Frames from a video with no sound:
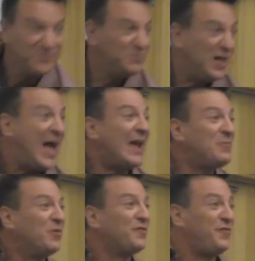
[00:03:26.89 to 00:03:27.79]

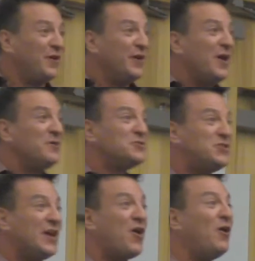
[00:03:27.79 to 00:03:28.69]
black portfolio?
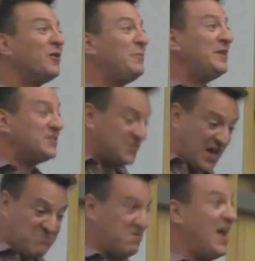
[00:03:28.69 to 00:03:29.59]
She had all her pieces.
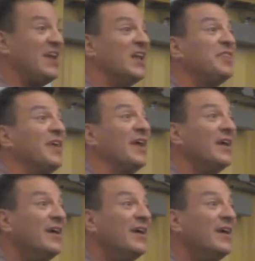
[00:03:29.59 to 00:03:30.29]
I had nothing.